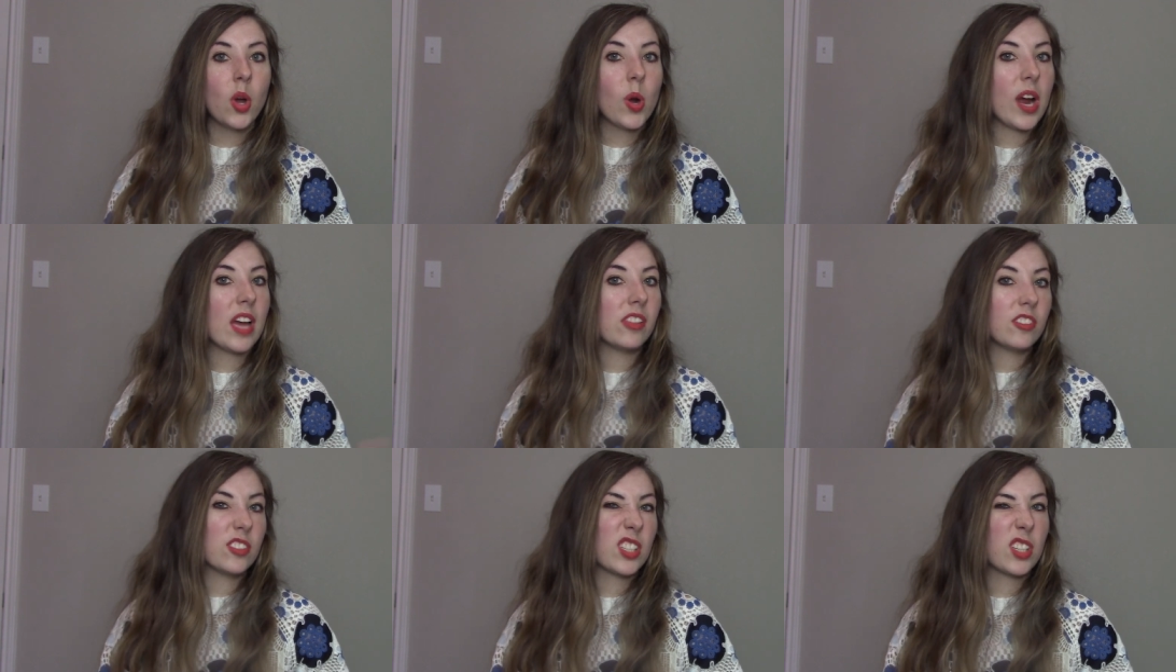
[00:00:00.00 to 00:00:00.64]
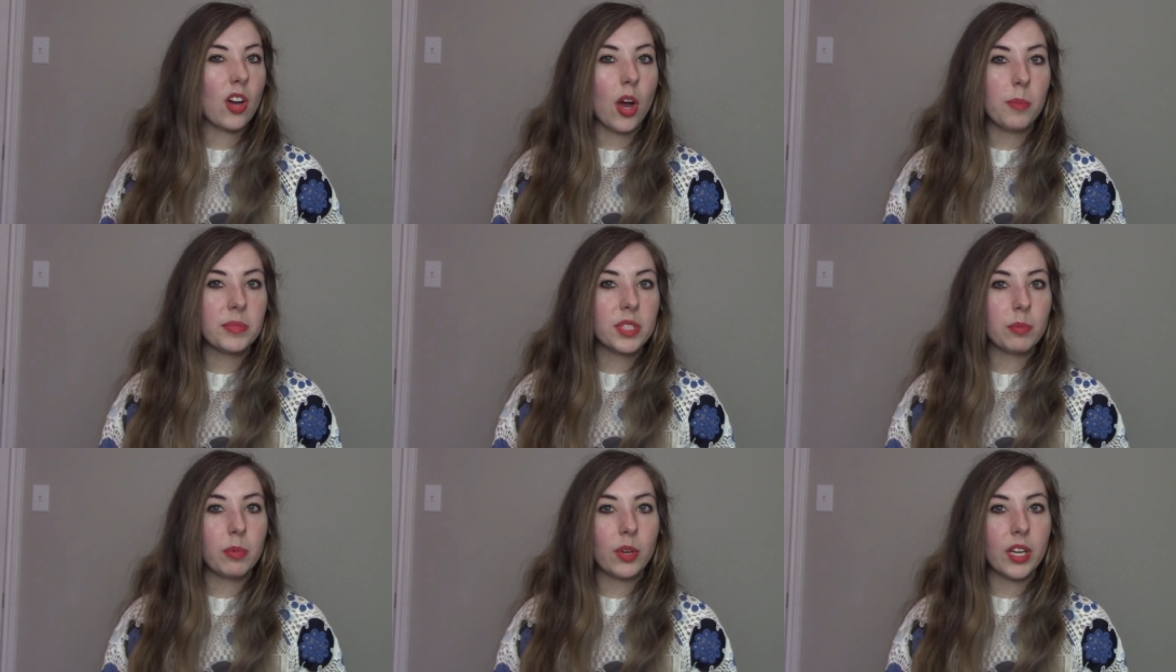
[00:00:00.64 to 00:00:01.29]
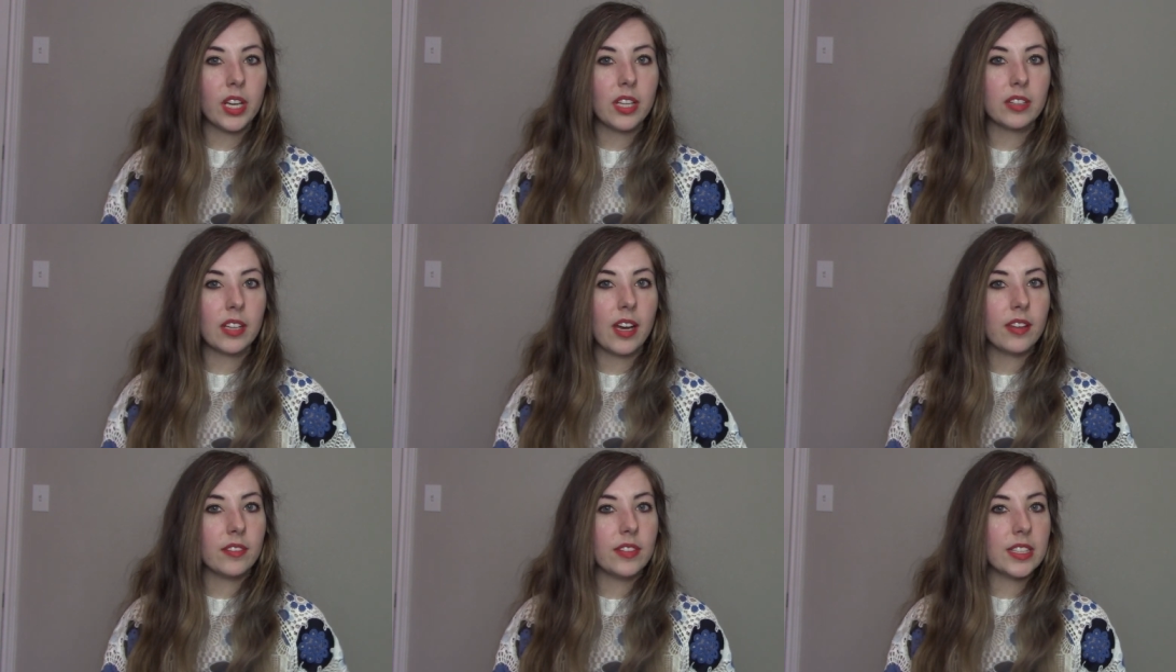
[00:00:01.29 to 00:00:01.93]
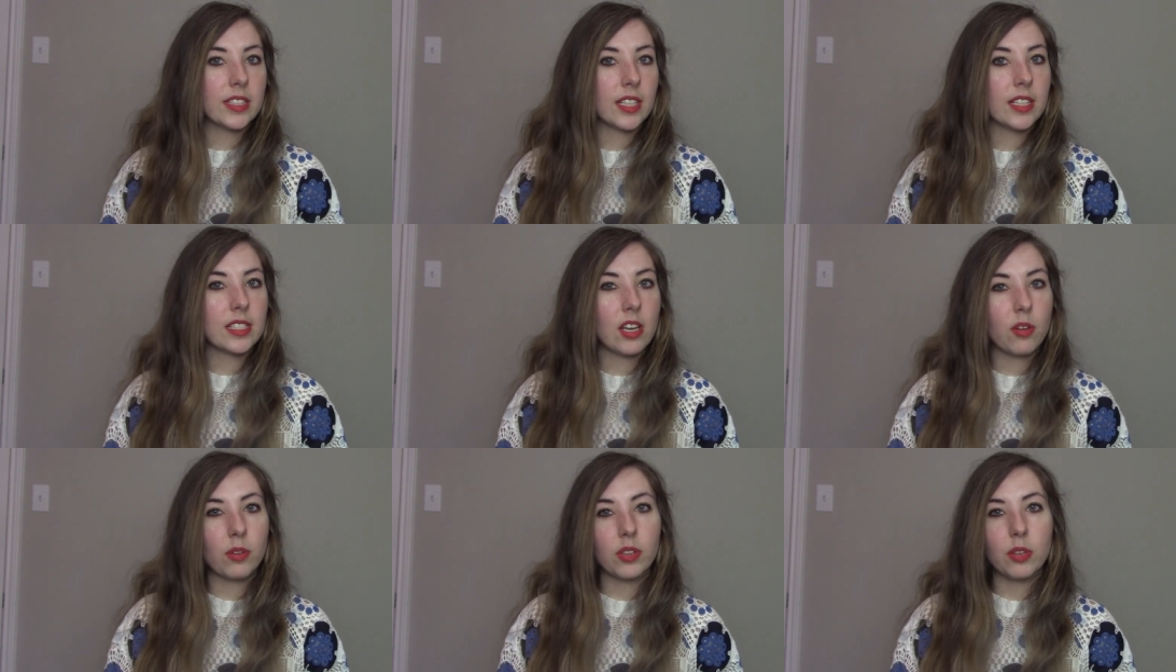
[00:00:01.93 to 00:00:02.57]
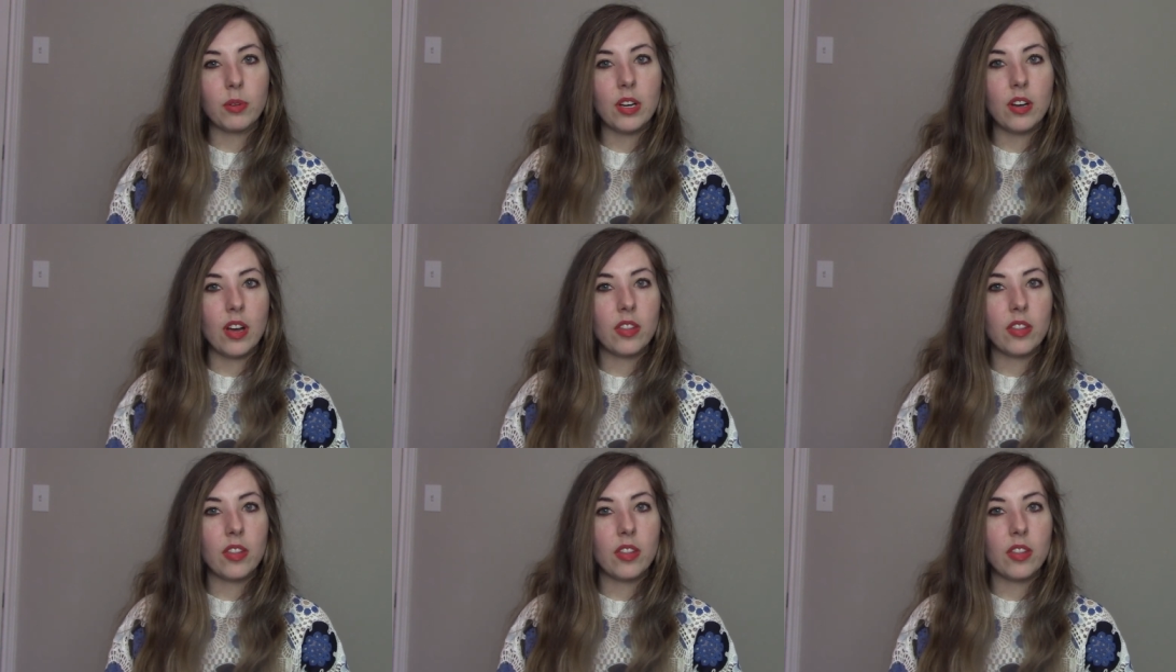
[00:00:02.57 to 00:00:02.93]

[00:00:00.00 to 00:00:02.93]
or there's a comp supporting that it's going to sell really well.